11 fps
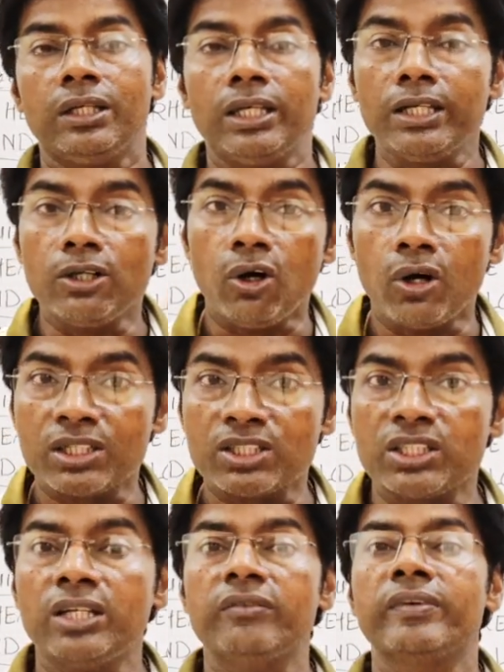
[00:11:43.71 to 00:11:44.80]
in
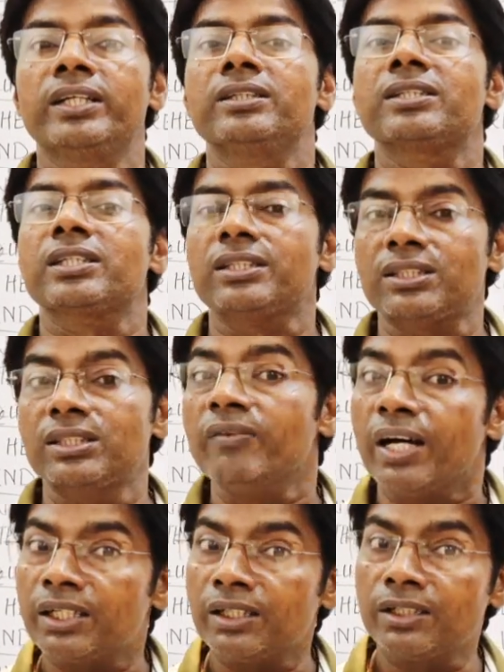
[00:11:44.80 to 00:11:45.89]
octave and sestet,
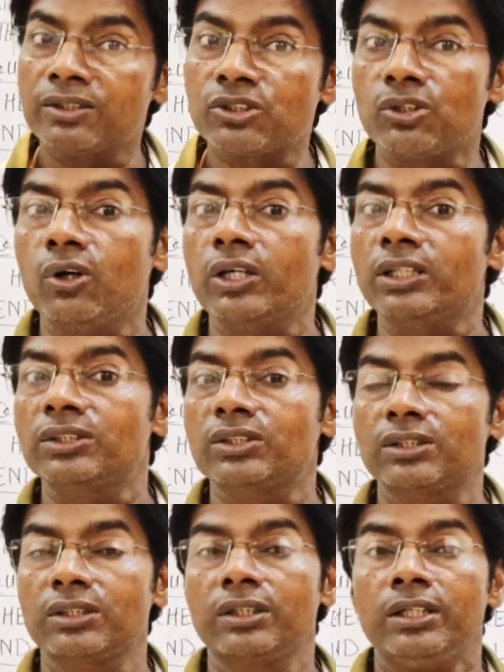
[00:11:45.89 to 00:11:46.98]
dividing his sonnets